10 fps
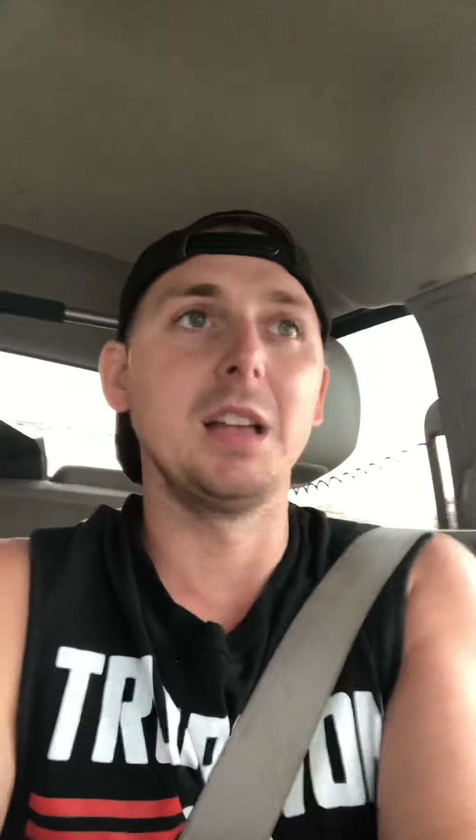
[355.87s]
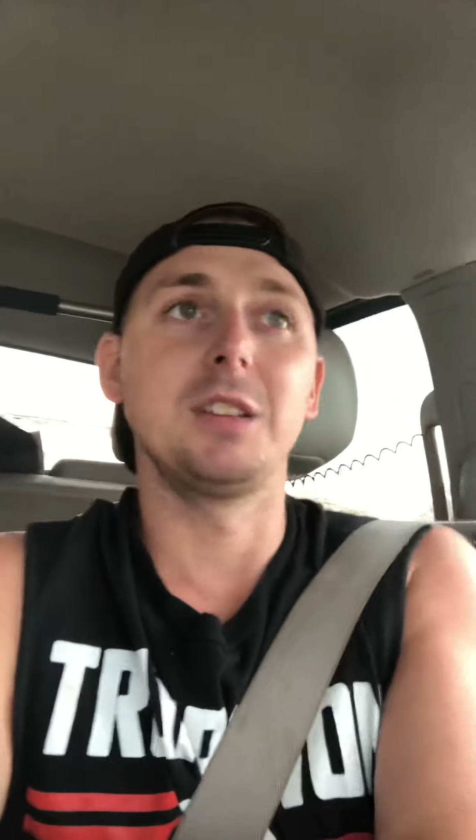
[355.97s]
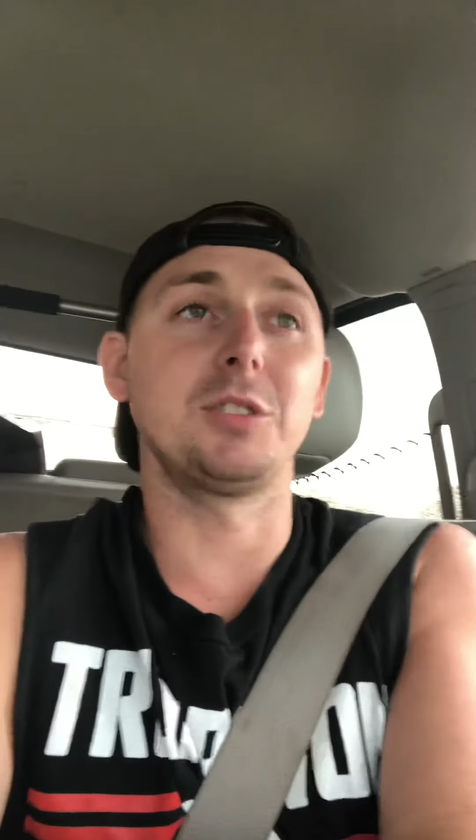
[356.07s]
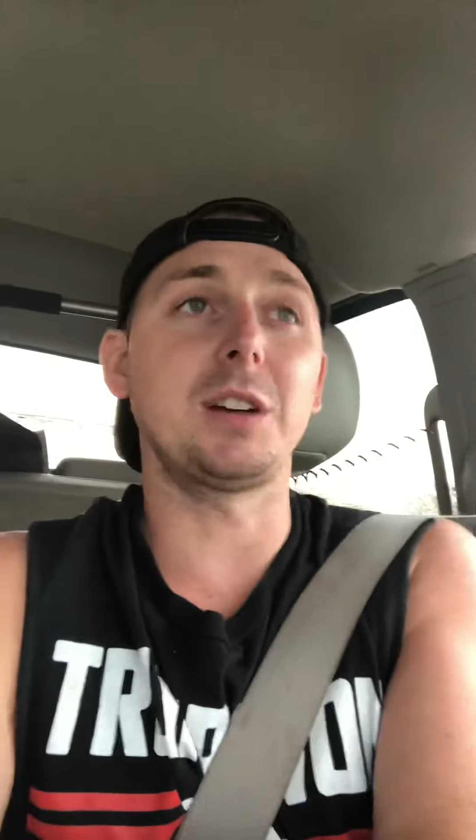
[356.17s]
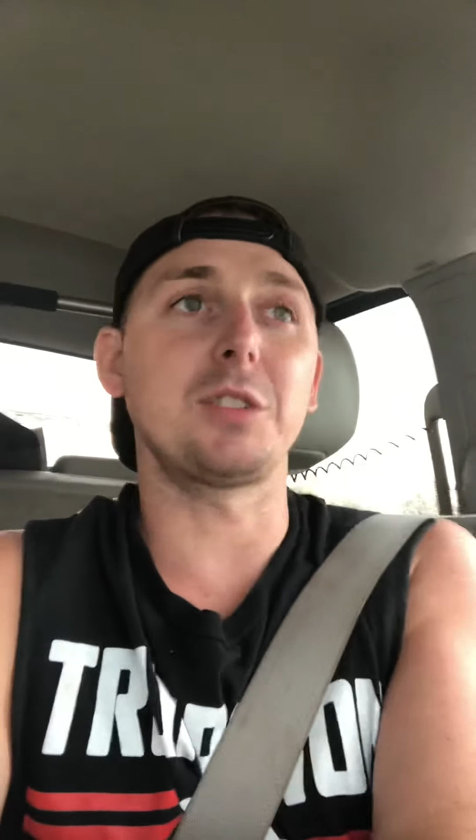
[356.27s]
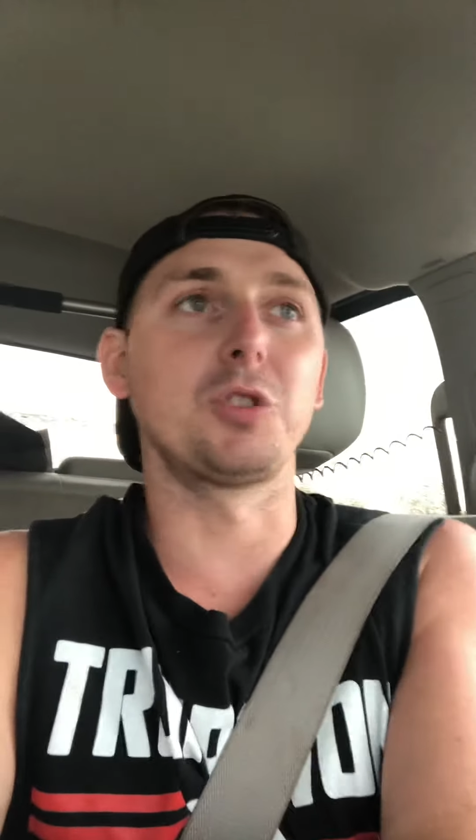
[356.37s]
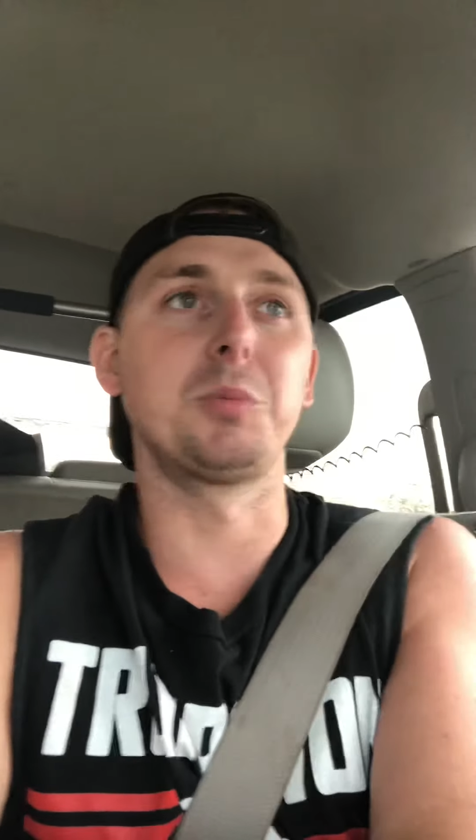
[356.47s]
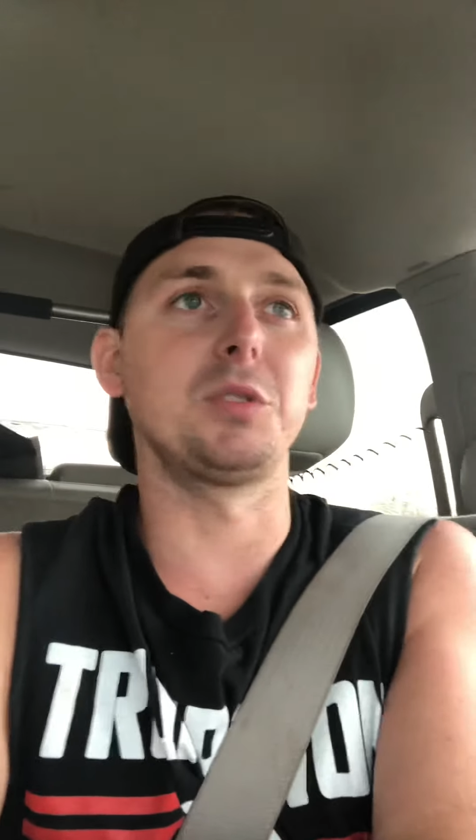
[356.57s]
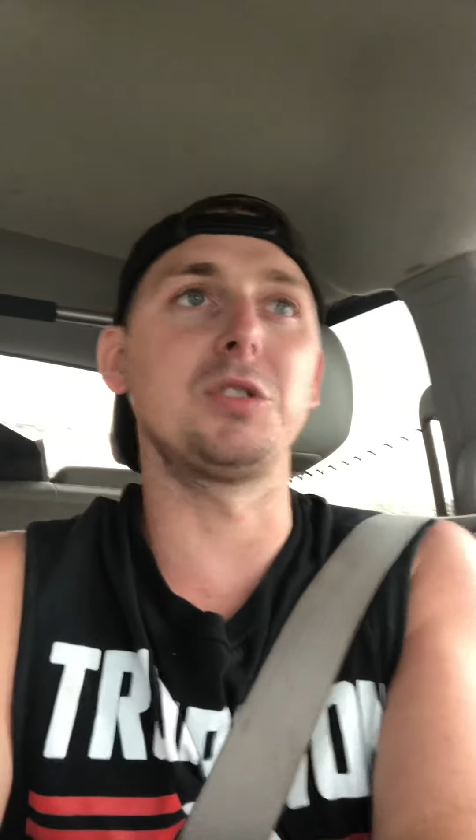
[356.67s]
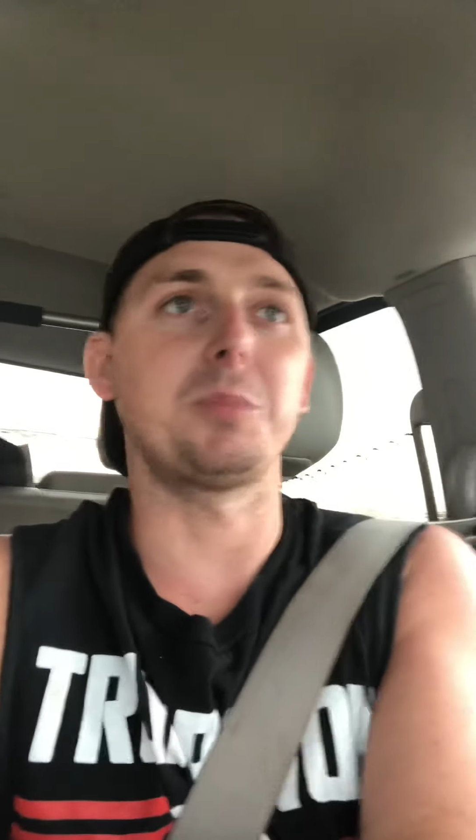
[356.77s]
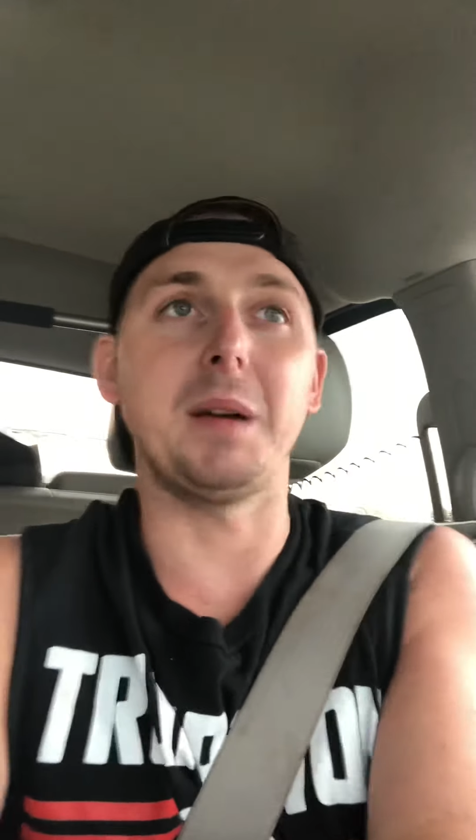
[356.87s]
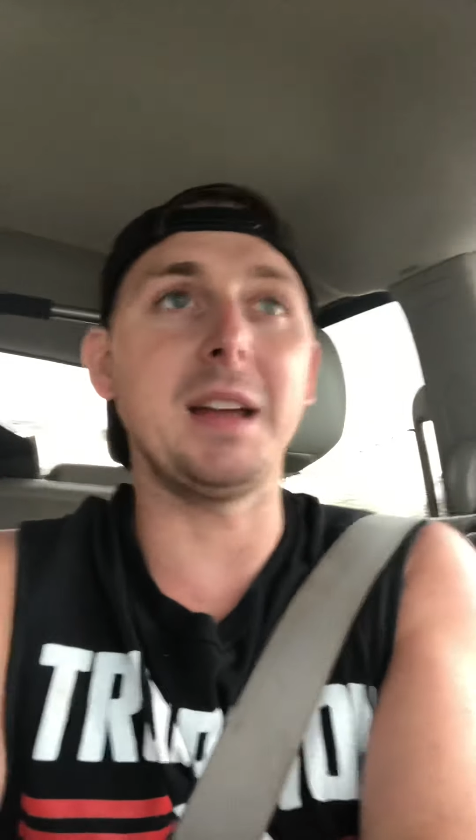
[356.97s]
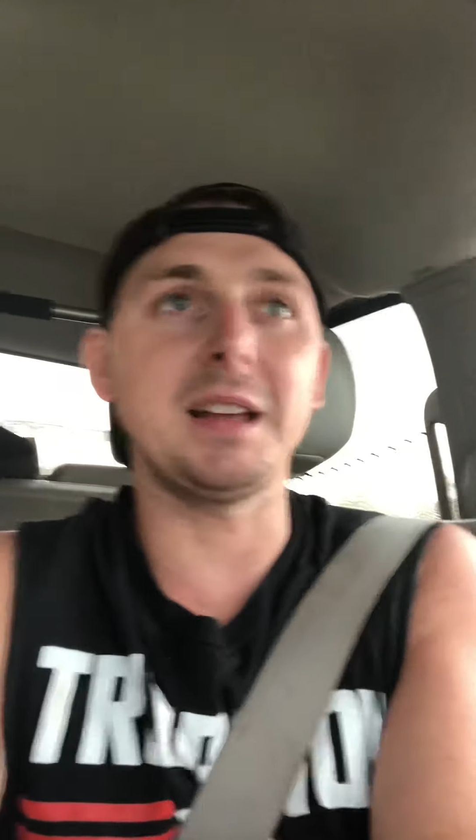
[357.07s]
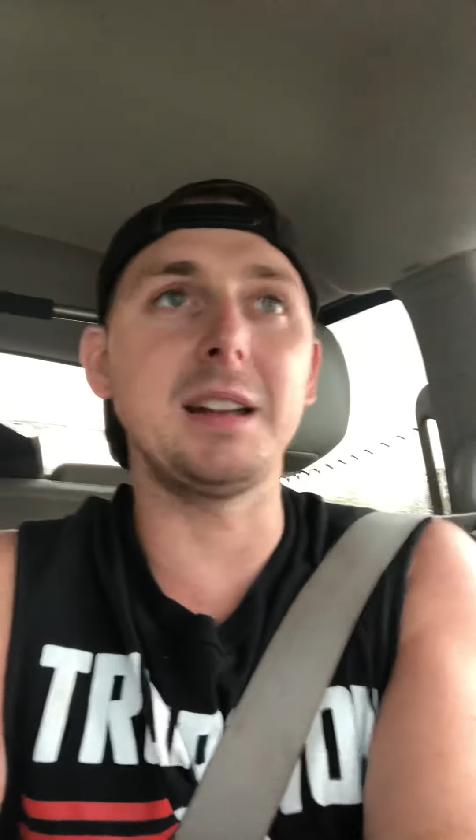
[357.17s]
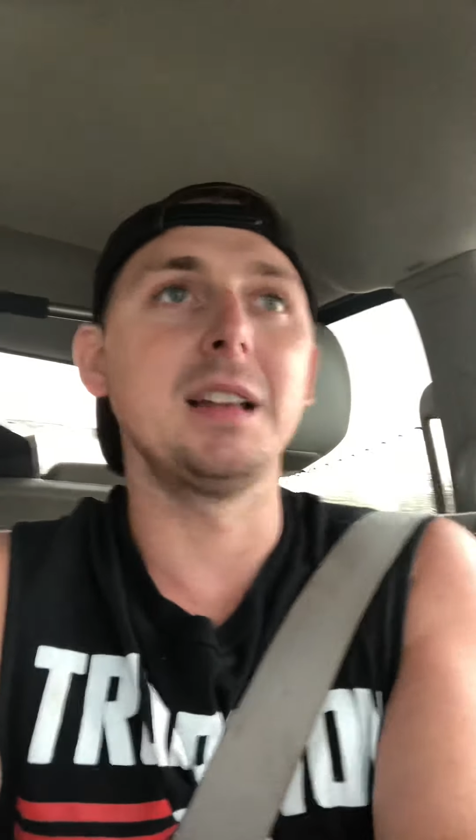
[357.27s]
still got troops in
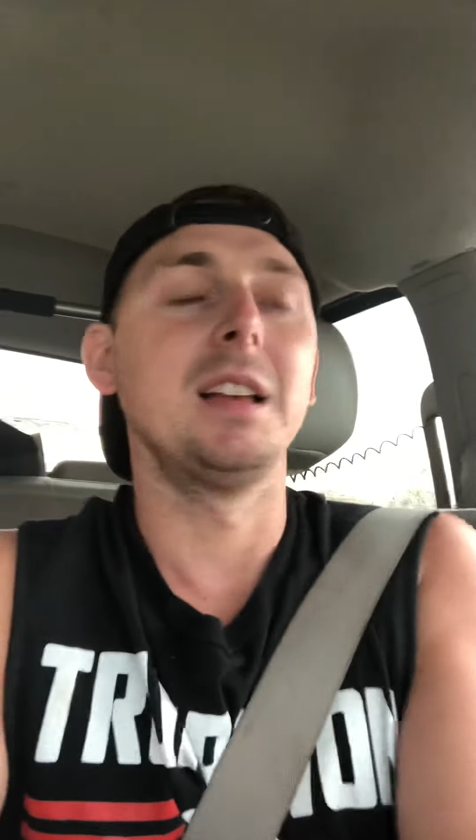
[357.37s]
Japan,